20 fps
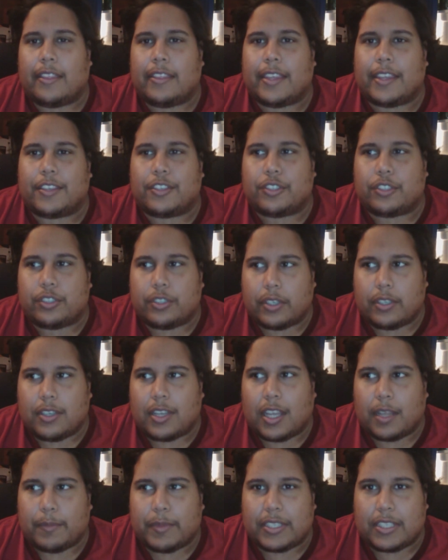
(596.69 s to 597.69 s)
They should
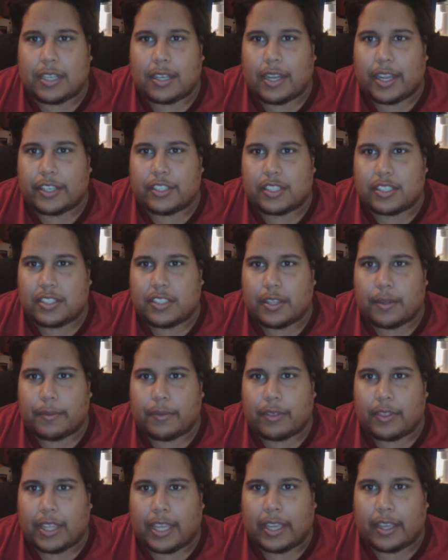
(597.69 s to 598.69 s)
not be done. I just
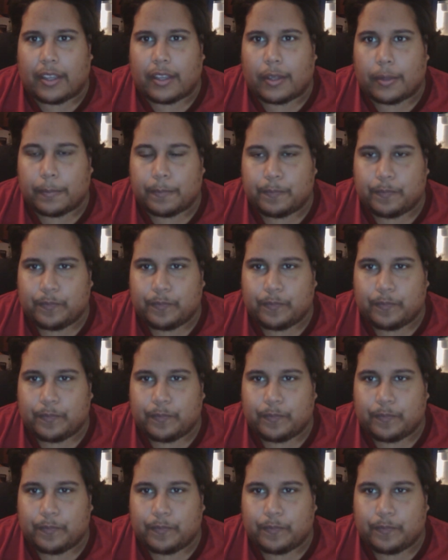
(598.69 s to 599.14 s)
don't think